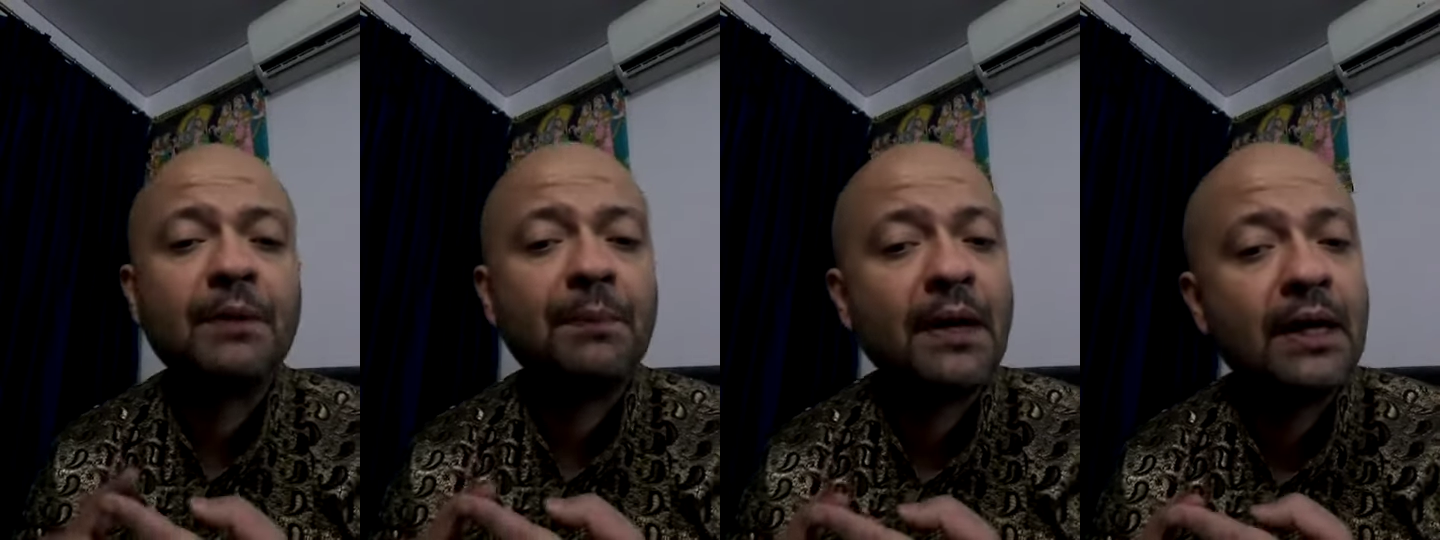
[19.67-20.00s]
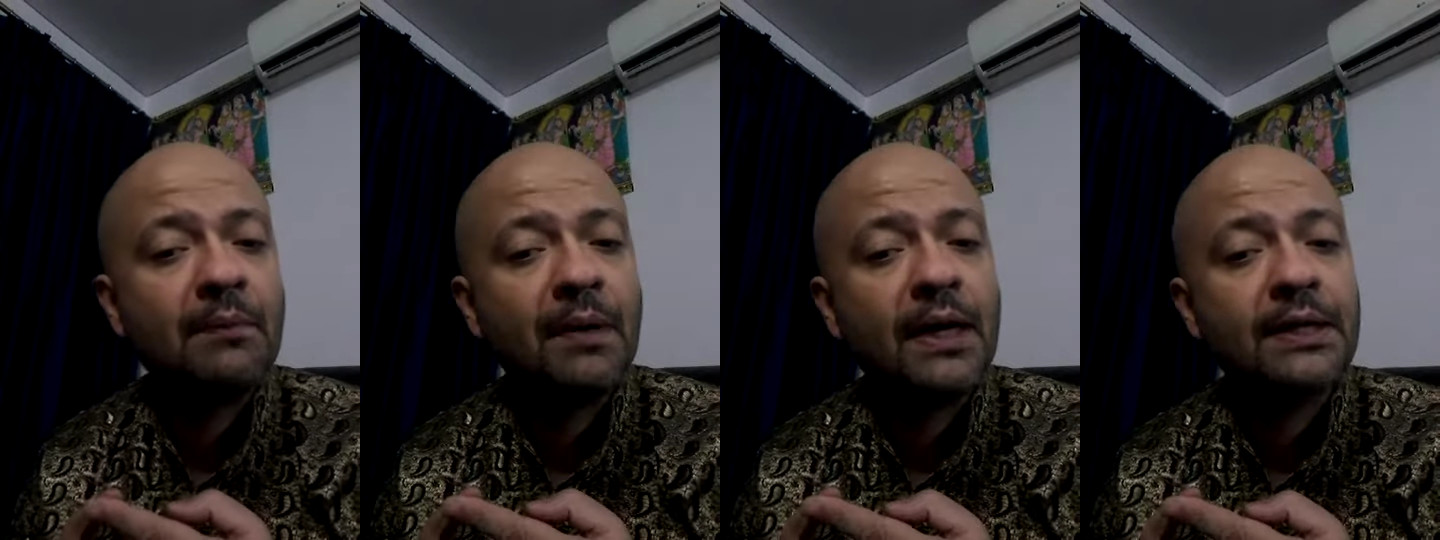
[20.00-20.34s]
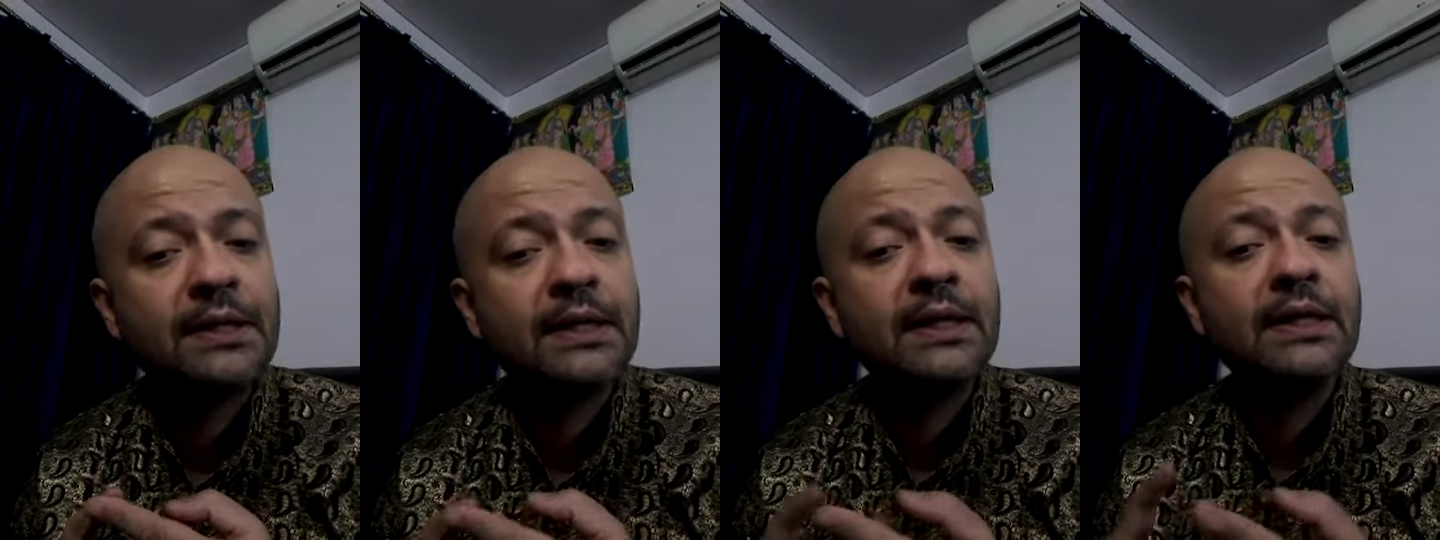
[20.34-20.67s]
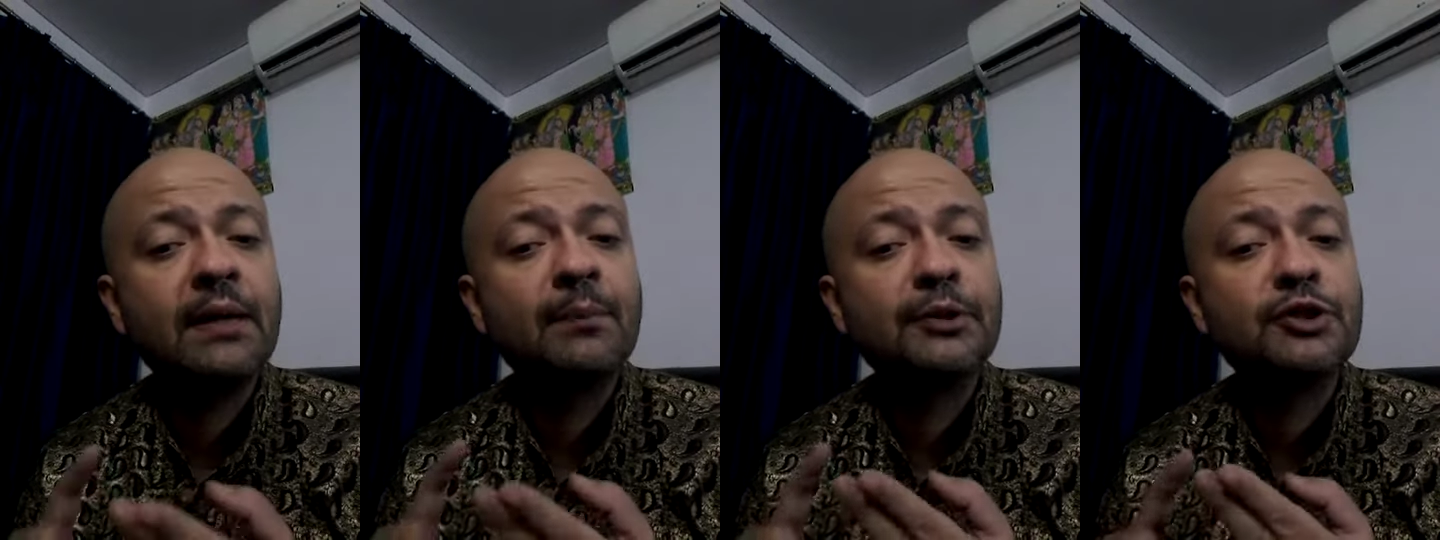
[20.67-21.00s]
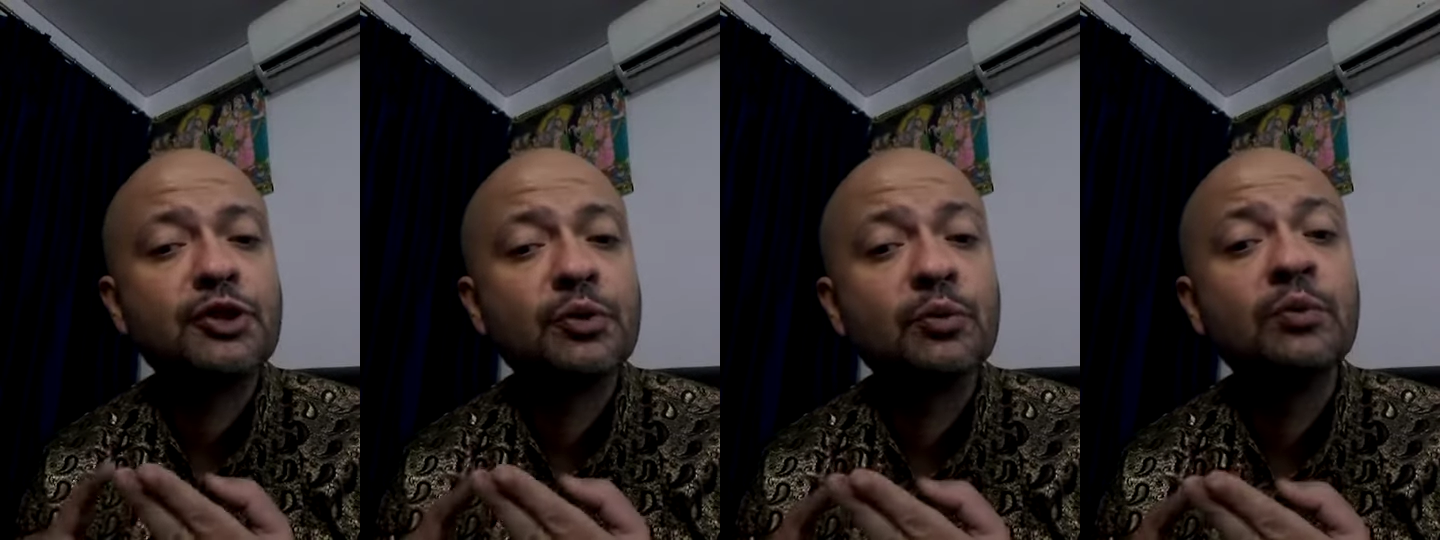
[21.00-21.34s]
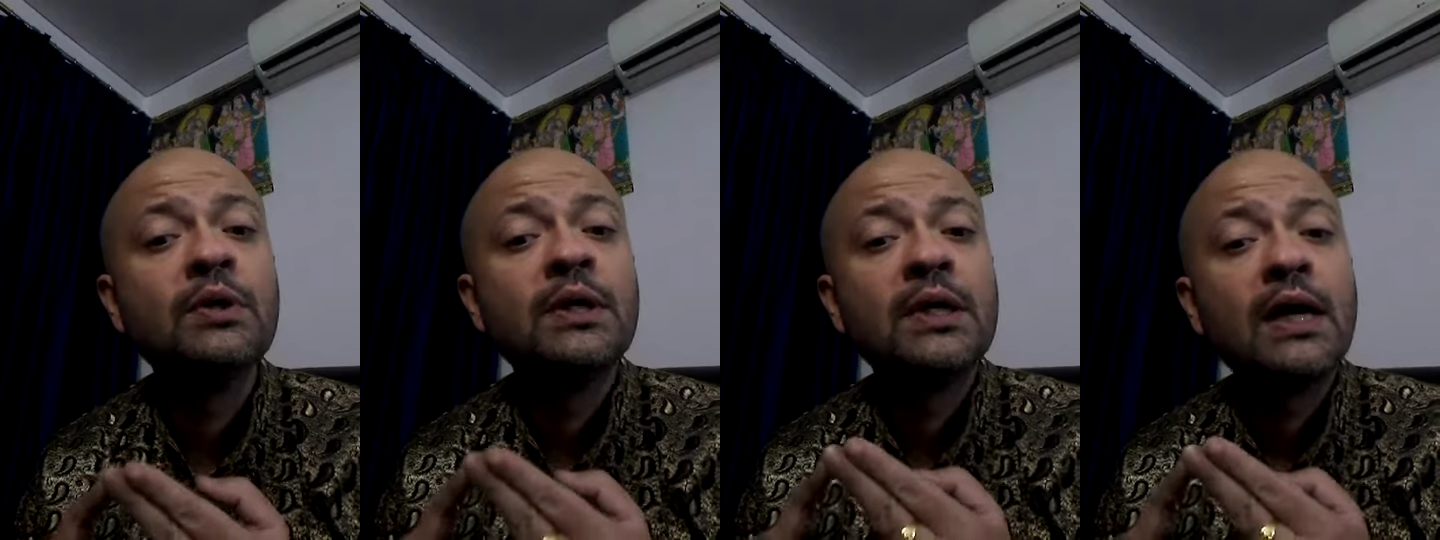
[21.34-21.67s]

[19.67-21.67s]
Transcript: Kapalbhati, number 2,